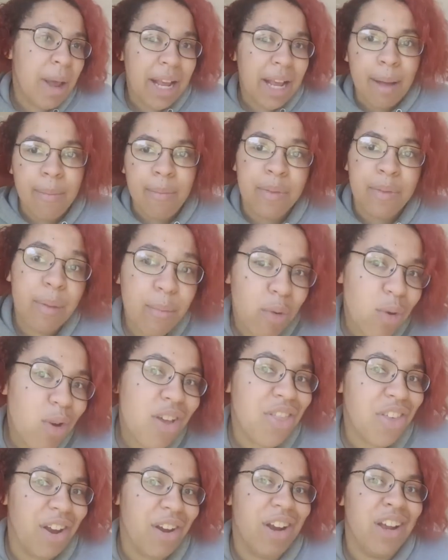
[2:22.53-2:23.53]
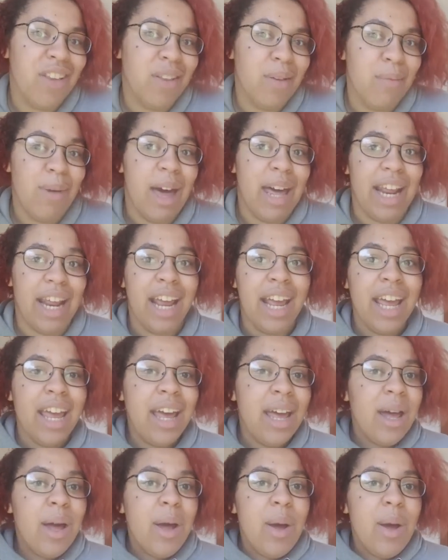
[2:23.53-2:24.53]
make up some more theories about
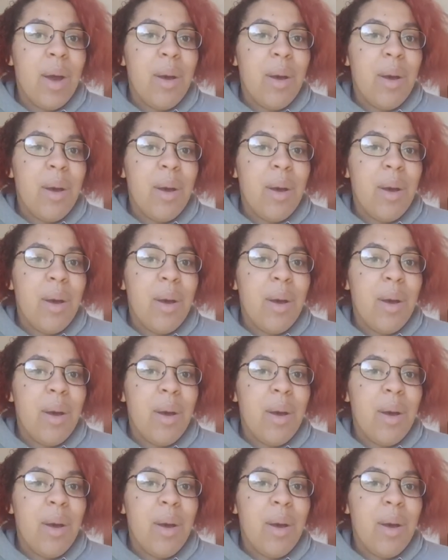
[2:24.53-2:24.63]
it